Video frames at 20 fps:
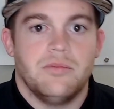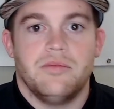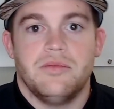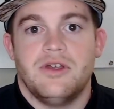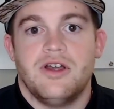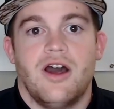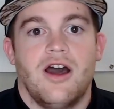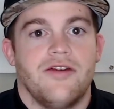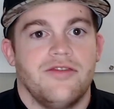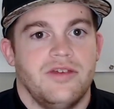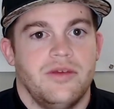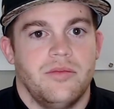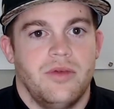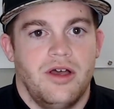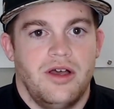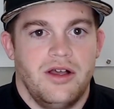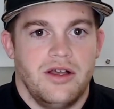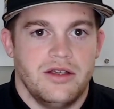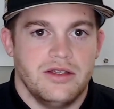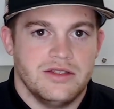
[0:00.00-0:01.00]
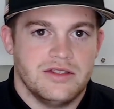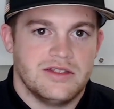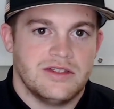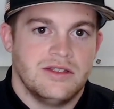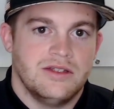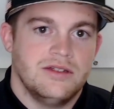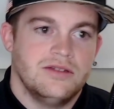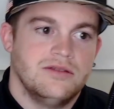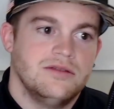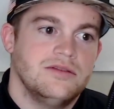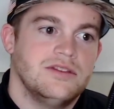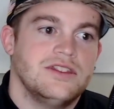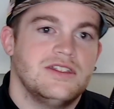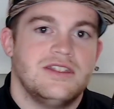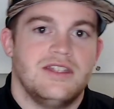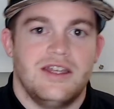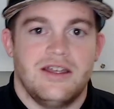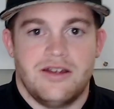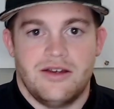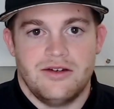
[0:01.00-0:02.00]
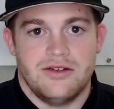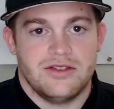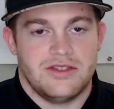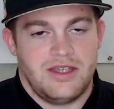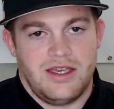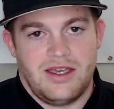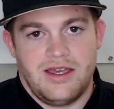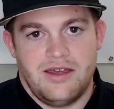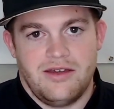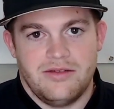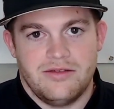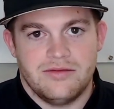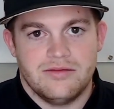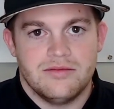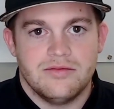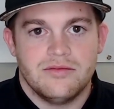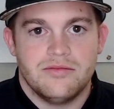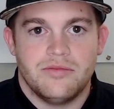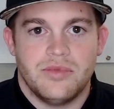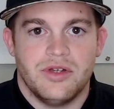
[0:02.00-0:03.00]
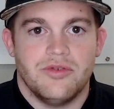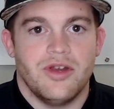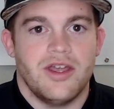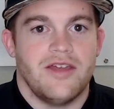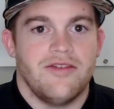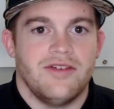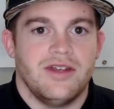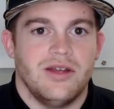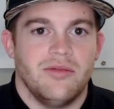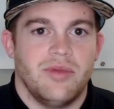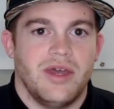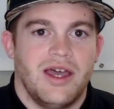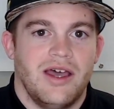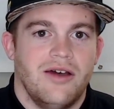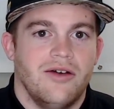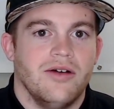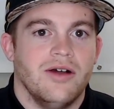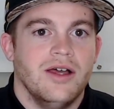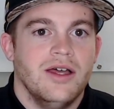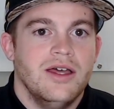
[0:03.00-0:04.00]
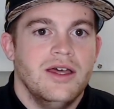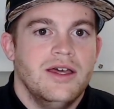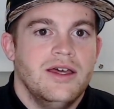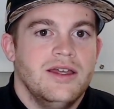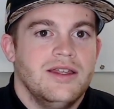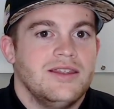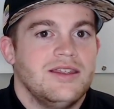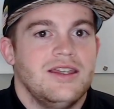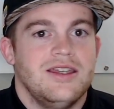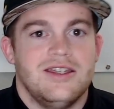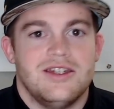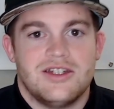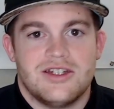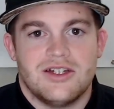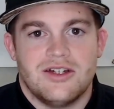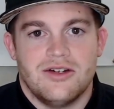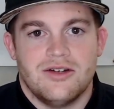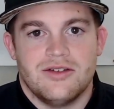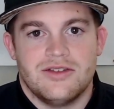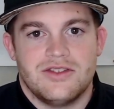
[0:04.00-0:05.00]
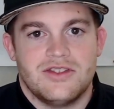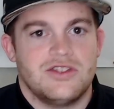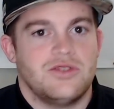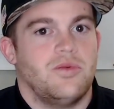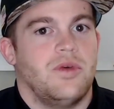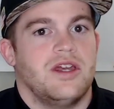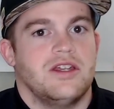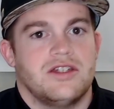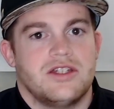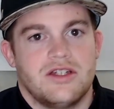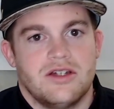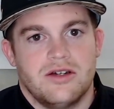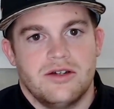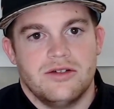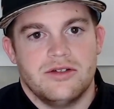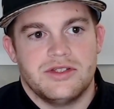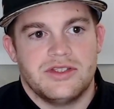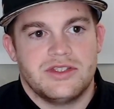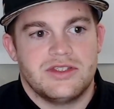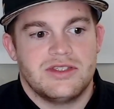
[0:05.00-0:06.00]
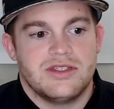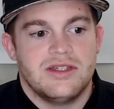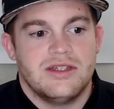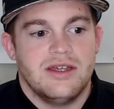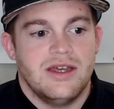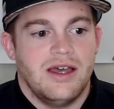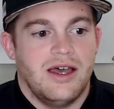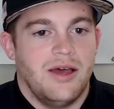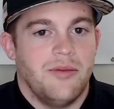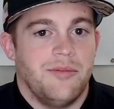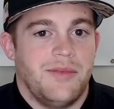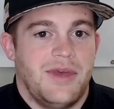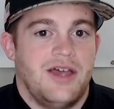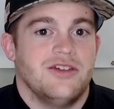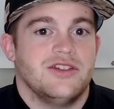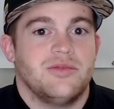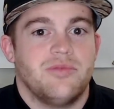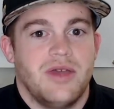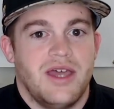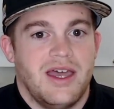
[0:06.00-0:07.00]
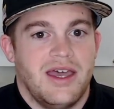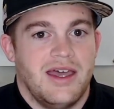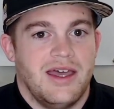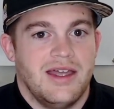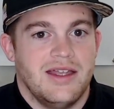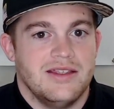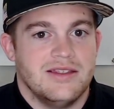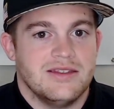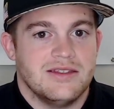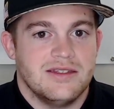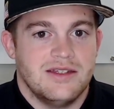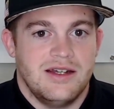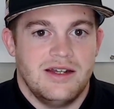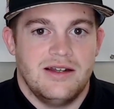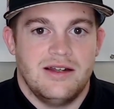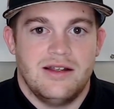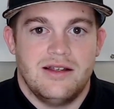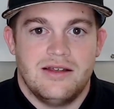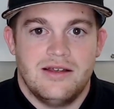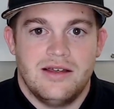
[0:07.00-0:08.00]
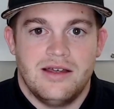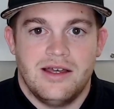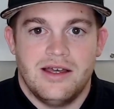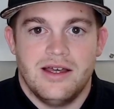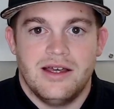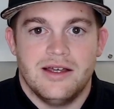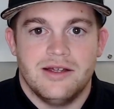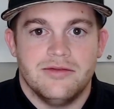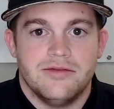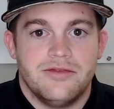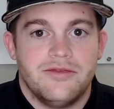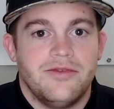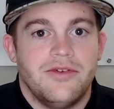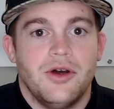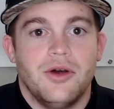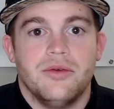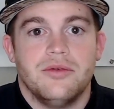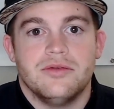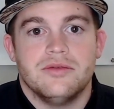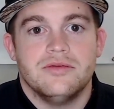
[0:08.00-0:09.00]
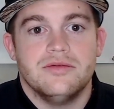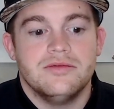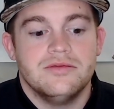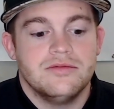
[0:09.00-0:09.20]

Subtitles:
coffee mugs, stickers like I've been raving about, t-shirts, sweatshirts, mouse pads, and phone